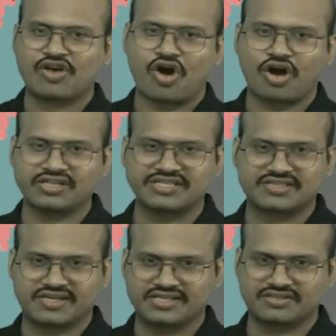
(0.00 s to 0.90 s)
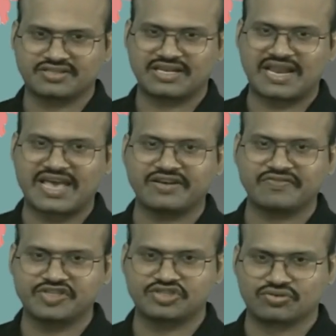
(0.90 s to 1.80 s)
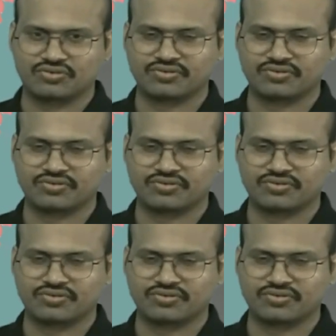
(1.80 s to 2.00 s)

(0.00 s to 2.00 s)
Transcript: all these cities lie in which zone.